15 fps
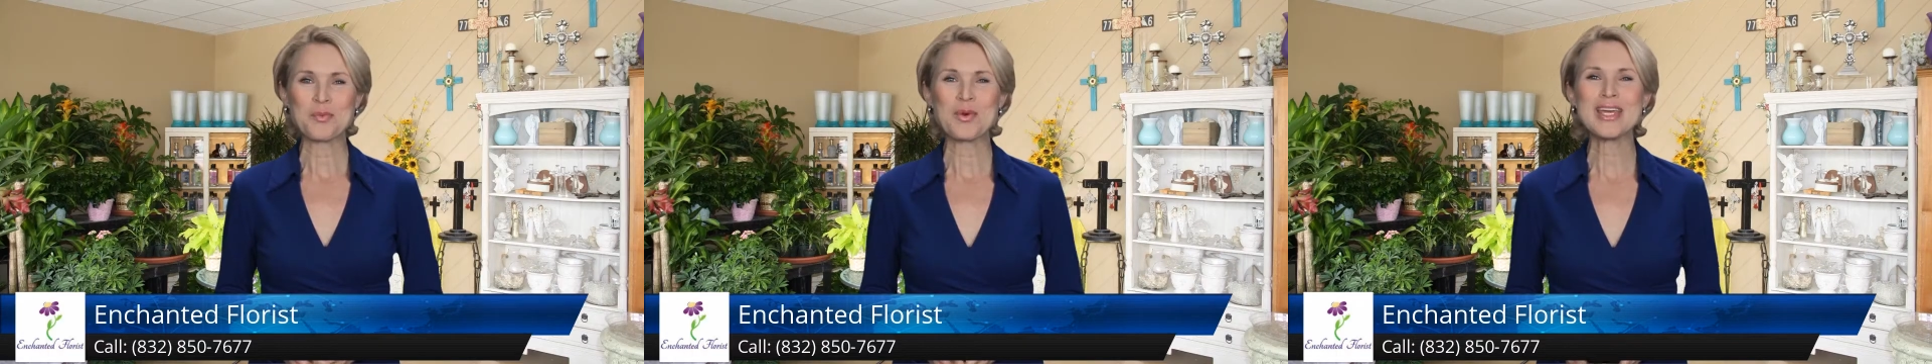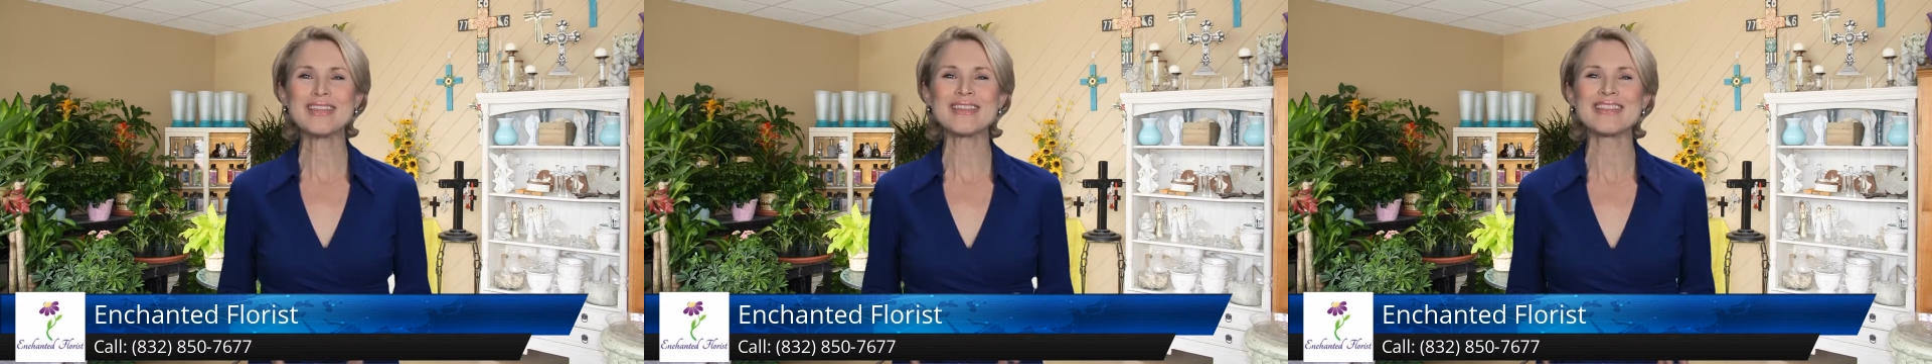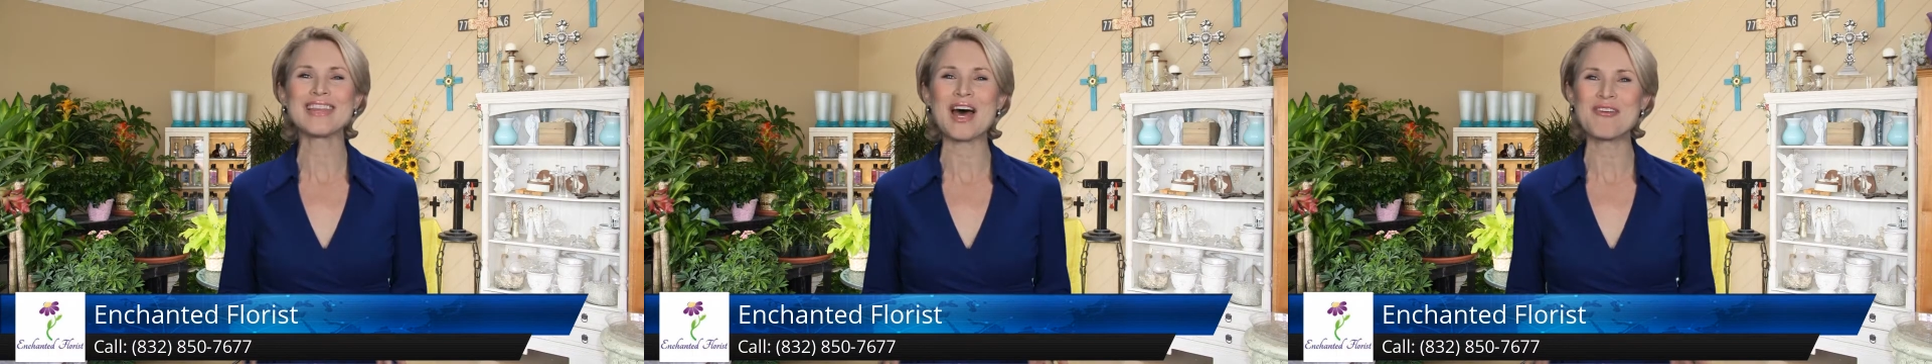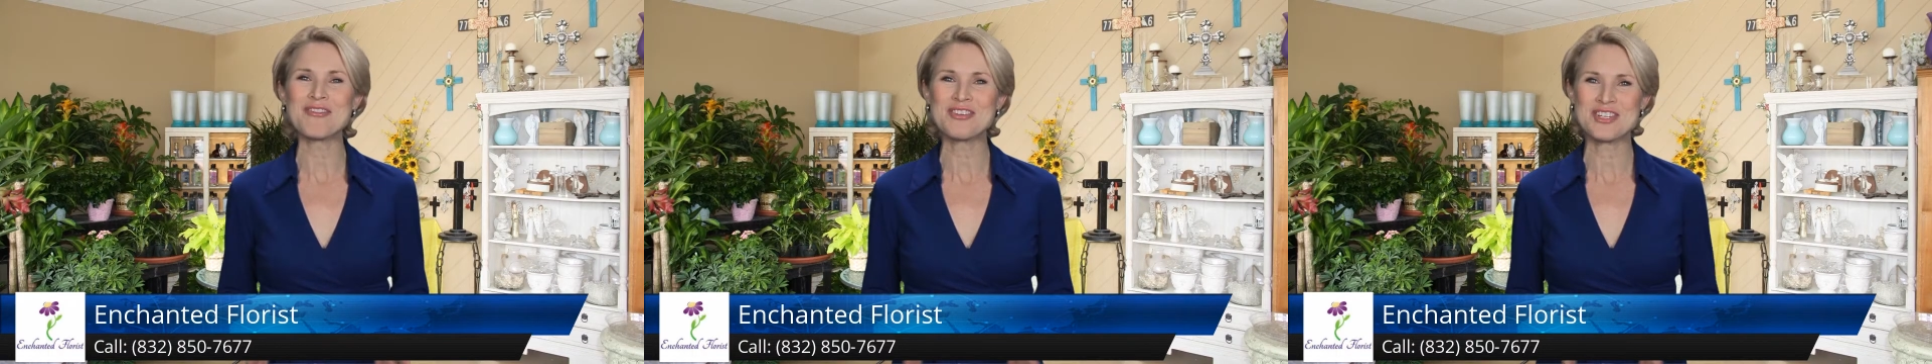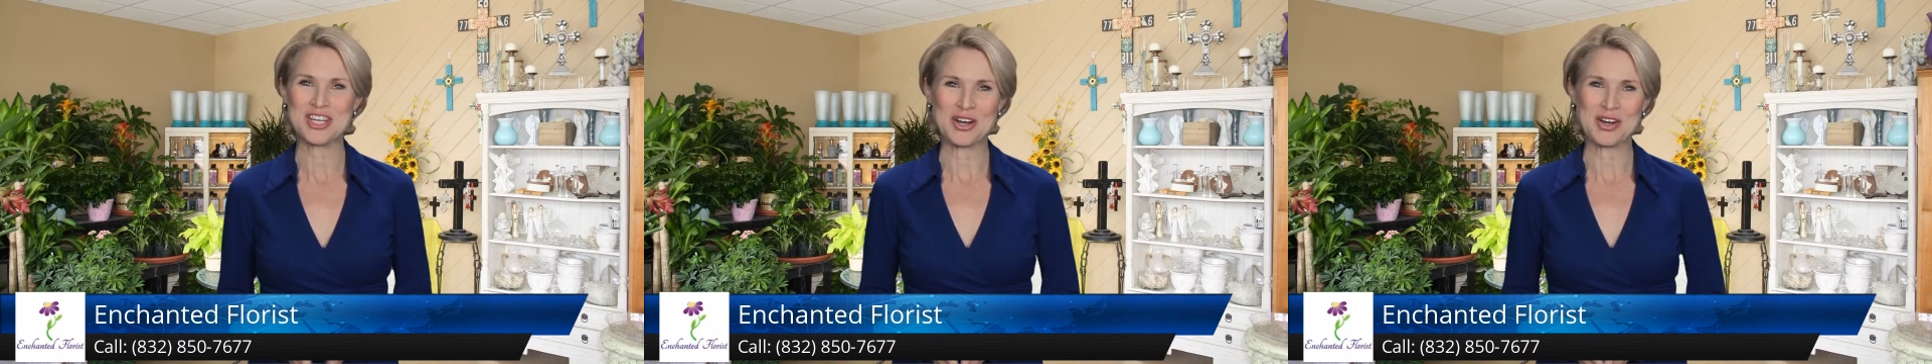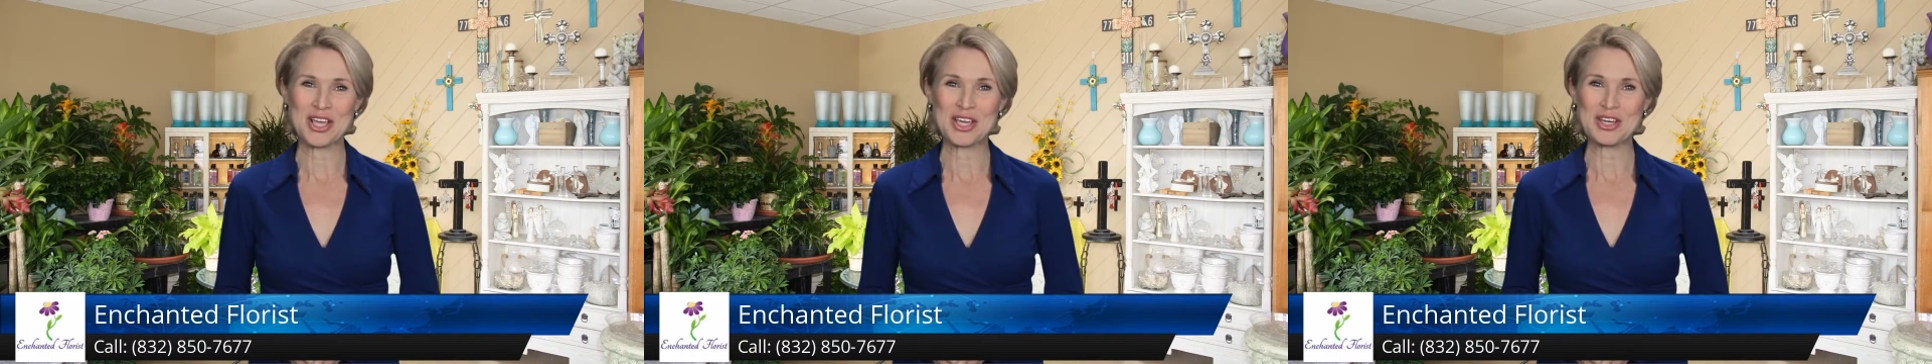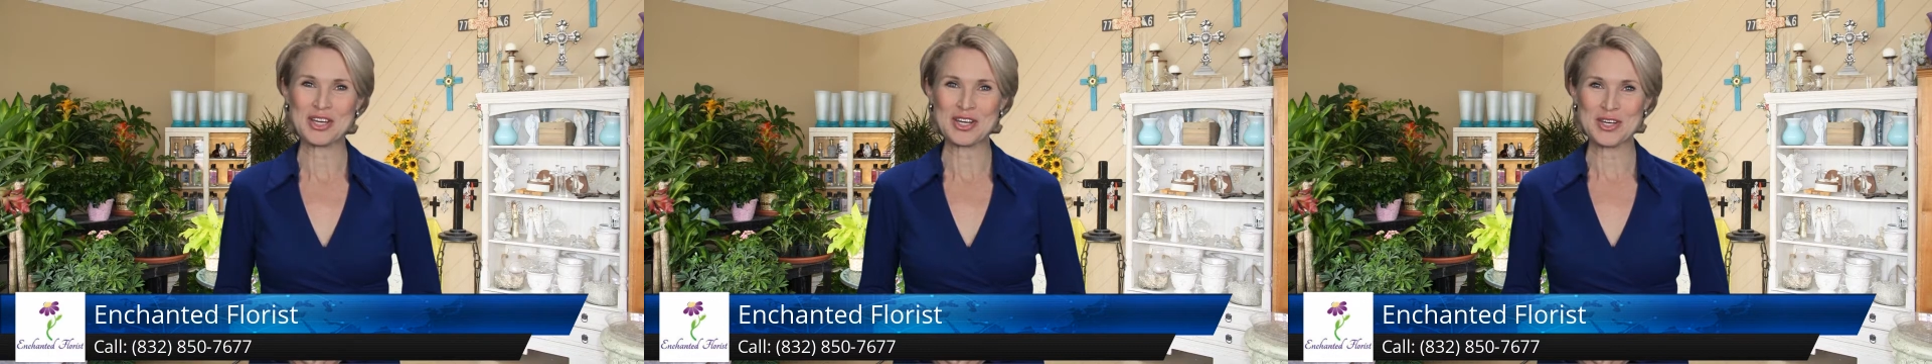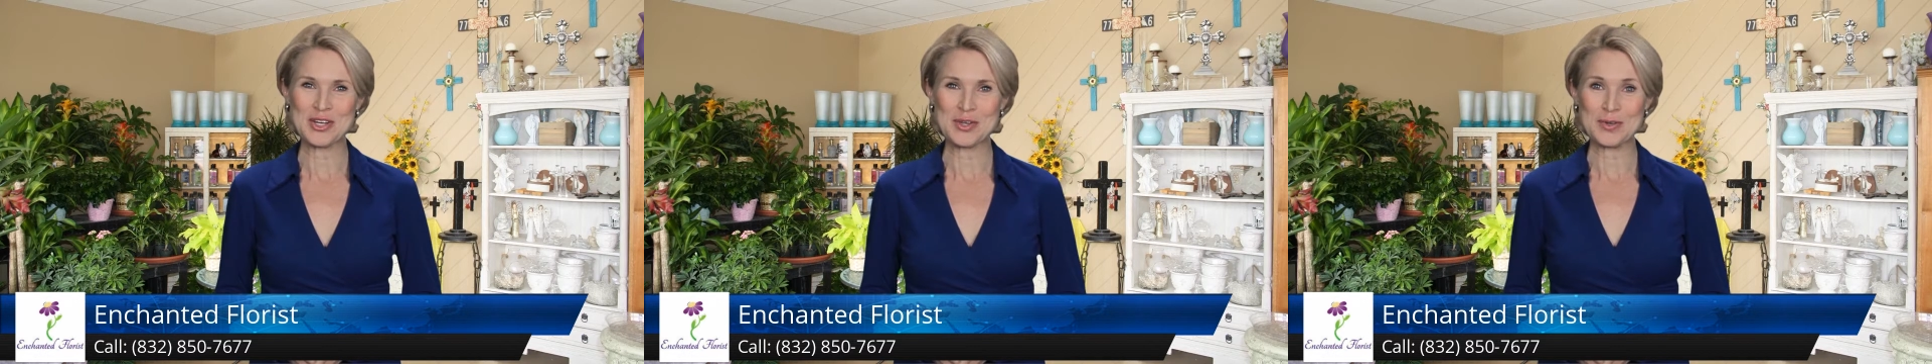We love sharing
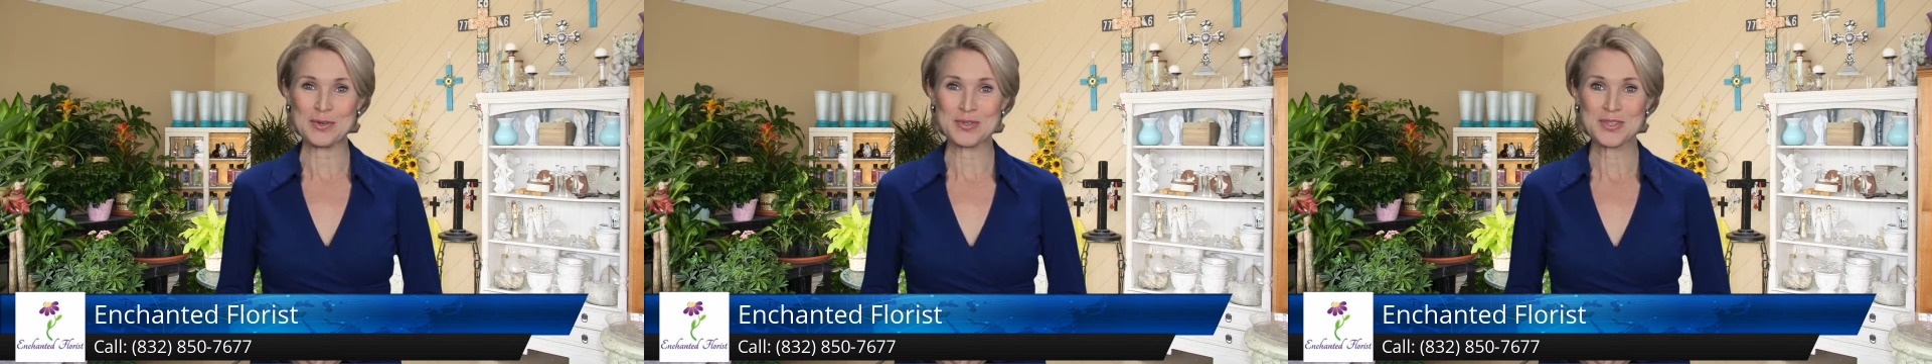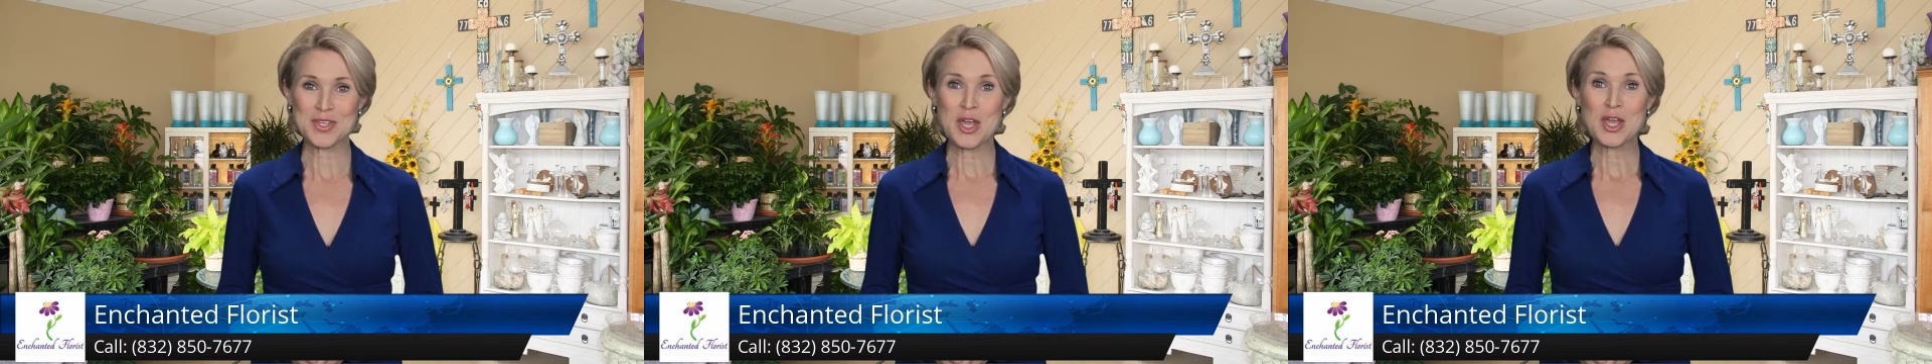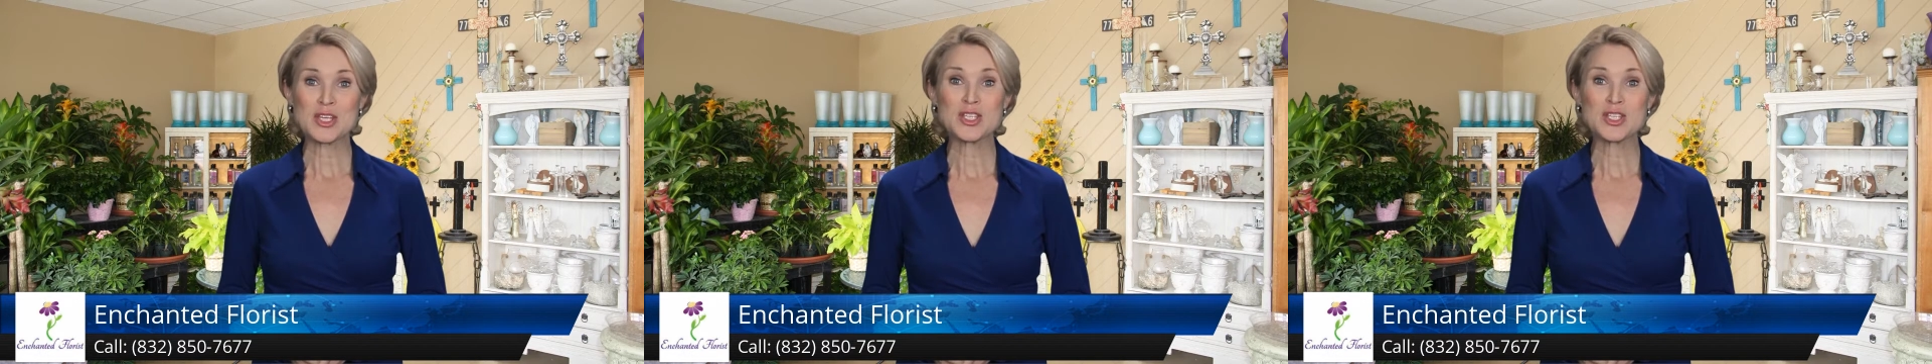good news.